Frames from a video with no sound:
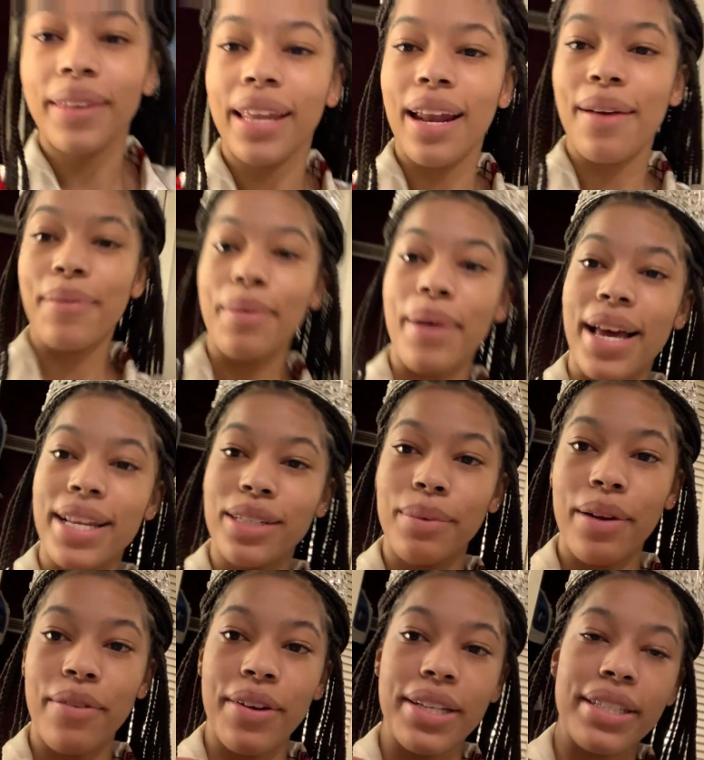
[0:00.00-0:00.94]
And I have my mask on
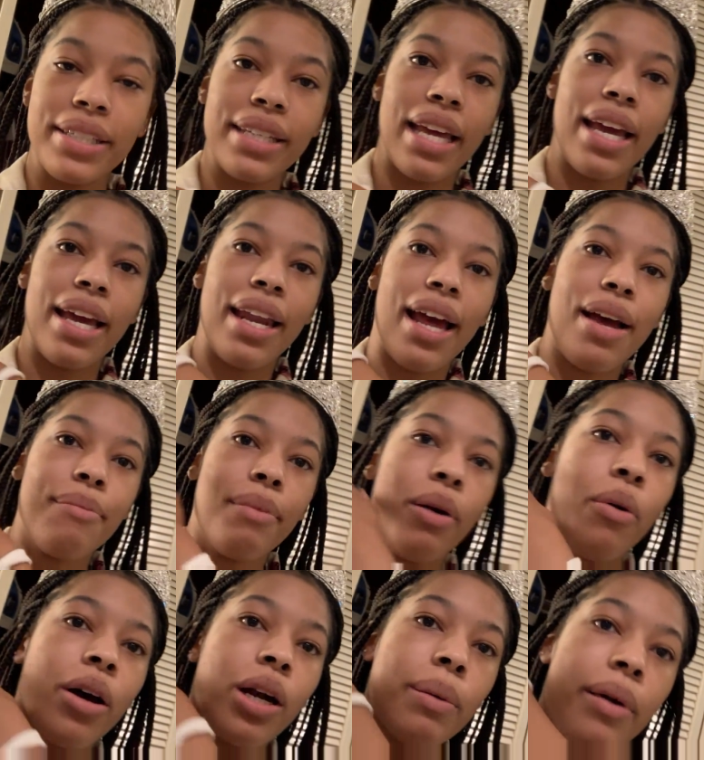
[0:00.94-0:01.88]
my wrist and I have my
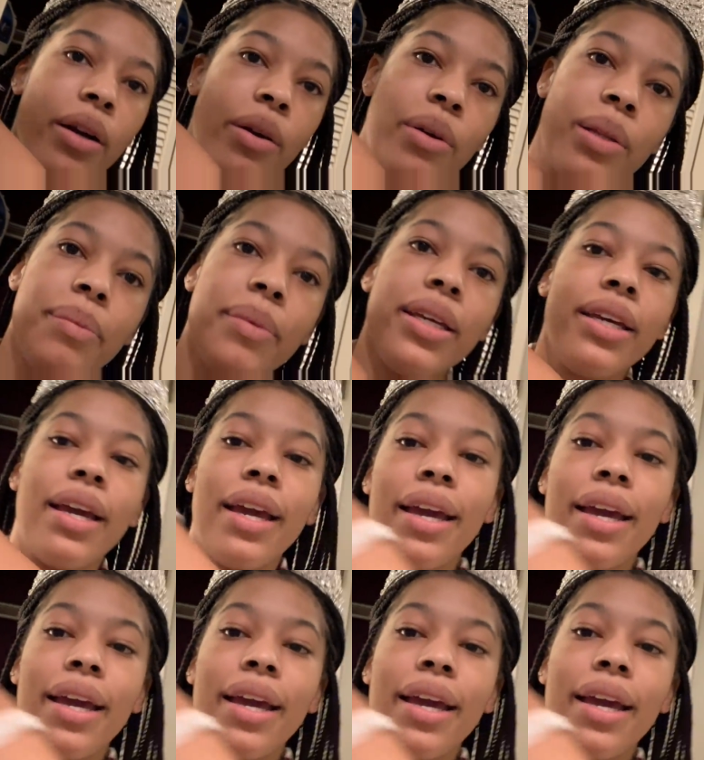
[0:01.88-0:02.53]
water bottle with me